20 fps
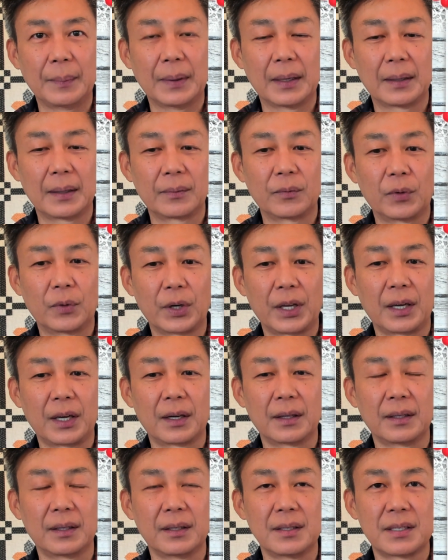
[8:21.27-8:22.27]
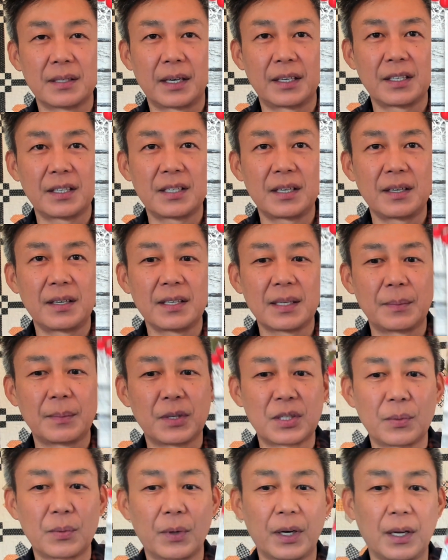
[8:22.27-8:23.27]
not working on the entire series,
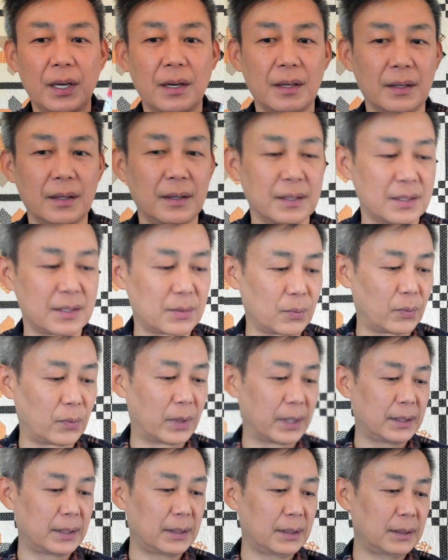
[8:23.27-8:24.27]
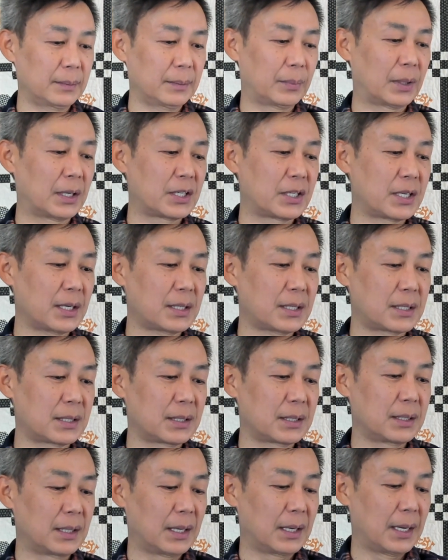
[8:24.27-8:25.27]
I'm just working on this one
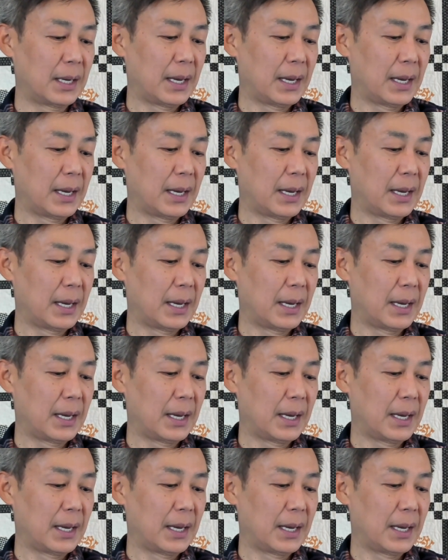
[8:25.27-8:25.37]
project.